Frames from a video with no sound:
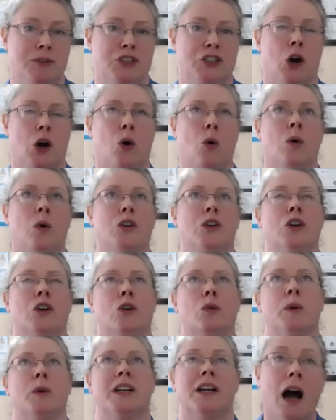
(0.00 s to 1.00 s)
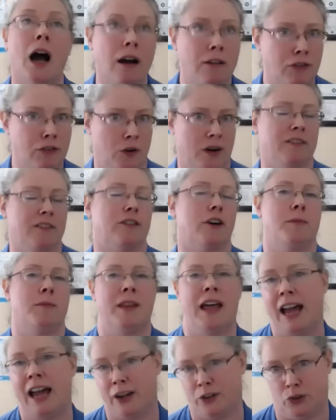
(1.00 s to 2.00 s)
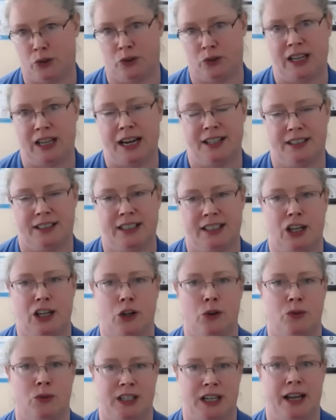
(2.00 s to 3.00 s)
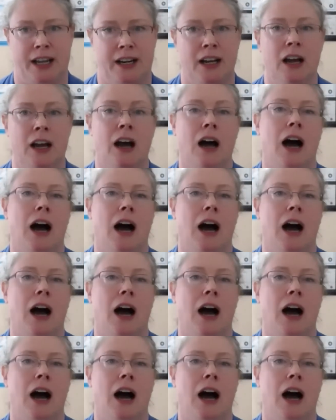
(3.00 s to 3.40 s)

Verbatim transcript: So you're recovering from the exercise that you did.